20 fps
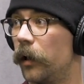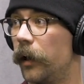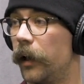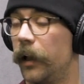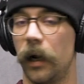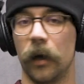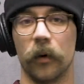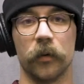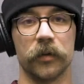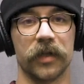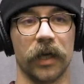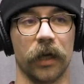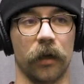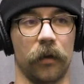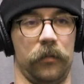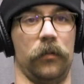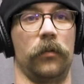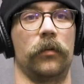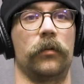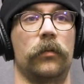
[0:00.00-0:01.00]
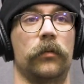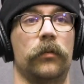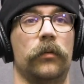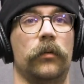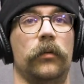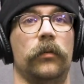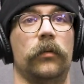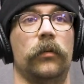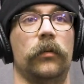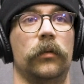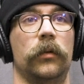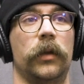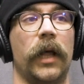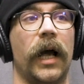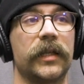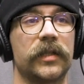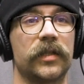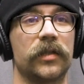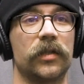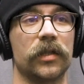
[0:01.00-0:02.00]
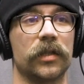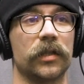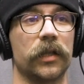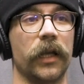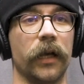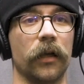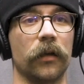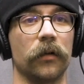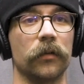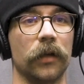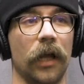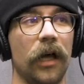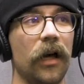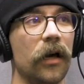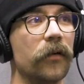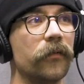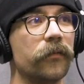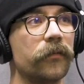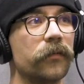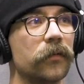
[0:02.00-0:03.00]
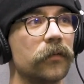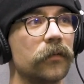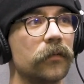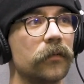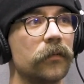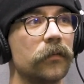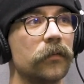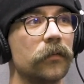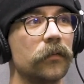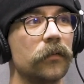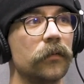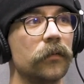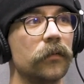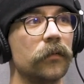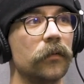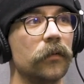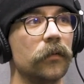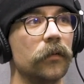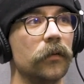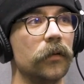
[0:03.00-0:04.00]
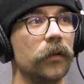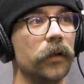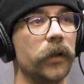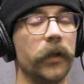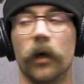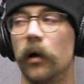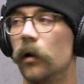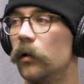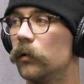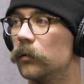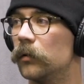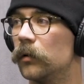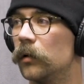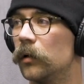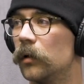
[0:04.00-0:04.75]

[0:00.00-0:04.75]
And I was like, that's just like love. Yeah. You know?